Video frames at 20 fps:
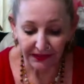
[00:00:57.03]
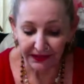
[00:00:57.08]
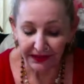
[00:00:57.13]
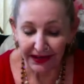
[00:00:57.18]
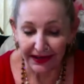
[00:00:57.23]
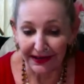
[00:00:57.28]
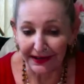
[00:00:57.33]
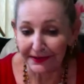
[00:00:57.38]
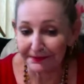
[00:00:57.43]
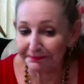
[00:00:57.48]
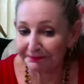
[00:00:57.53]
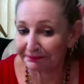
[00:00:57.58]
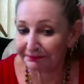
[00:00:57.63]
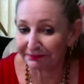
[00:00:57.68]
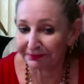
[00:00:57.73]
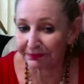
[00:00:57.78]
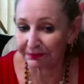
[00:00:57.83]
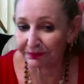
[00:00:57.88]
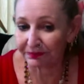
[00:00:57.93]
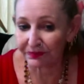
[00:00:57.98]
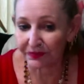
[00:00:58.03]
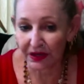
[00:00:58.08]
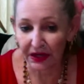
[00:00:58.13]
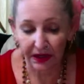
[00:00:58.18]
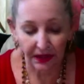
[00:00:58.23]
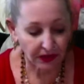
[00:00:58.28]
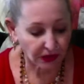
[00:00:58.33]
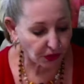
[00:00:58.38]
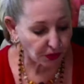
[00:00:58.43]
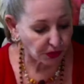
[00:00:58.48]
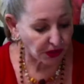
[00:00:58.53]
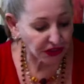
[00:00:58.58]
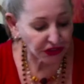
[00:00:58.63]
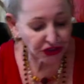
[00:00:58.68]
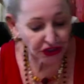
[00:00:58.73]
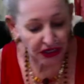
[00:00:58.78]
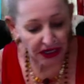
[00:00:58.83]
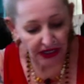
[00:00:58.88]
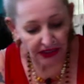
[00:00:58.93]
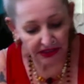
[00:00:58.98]
Okay, the
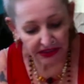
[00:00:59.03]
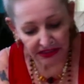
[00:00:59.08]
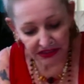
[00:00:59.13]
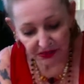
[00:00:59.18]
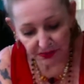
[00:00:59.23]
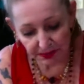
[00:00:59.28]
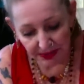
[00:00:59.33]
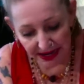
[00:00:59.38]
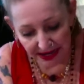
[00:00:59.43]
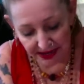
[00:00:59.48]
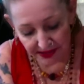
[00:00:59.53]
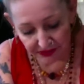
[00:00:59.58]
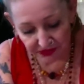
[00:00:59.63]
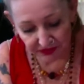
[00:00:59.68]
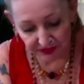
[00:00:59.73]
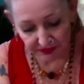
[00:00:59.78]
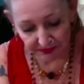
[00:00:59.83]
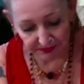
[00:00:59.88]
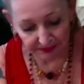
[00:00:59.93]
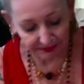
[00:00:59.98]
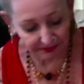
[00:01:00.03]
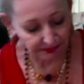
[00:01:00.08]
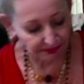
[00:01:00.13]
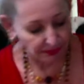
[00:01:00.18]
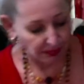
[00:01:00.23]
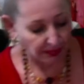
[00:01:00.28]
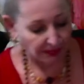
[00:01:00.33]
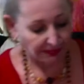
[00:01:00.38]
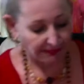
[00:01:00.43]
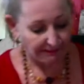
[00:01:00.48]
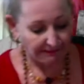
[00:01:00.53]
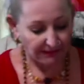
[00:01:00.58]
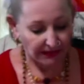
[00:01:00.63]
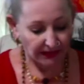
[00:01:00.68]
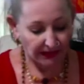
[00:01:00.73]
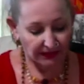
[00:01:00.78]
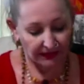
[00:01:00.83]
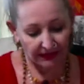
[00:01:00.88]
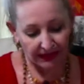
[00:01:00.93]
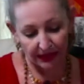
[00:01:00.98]
rich and his base
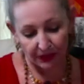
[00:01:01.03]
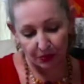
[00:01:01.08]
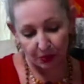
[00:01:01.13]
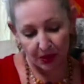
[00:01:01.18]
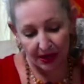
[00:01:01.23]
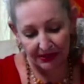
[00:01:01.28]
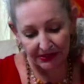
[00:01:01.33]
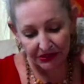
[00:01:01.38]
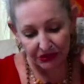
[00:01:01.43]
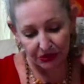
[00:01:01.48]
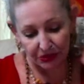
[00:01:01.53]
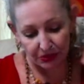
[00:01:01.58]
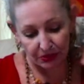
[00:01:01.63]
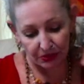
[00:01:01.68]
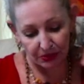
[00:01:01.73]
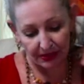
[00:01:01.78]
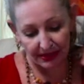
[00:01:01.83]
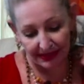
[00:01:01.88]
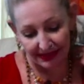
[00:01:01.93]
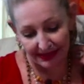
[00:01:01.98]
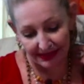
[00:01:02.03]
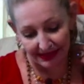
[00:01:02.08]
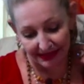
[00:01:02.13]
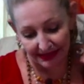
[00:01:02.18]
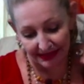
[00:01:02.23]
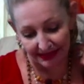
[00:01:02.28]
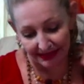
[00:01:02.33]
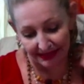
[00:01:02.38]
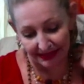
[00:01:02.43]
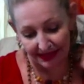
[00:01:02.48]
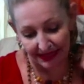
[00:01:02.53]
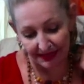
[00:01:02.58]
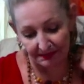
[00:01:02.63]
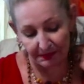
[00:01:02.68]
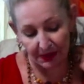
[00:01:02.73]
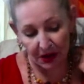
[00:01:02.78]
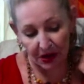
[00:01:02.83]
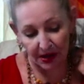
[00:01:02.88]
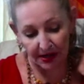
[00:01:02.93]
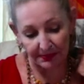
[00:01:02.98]
that want to uh, keep
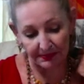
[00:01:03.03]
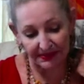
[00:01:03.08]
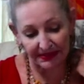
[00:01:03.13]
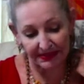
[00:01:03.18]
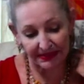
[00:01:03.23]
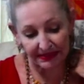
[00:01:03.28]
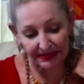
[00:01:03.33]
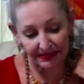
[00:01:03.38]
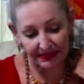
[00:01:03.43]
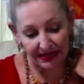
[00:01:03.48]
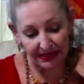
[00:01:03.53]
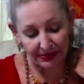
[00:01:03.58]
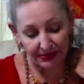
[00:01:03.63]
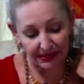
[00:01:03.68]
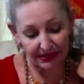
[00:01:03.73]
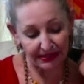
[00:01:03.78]
arms, etc.,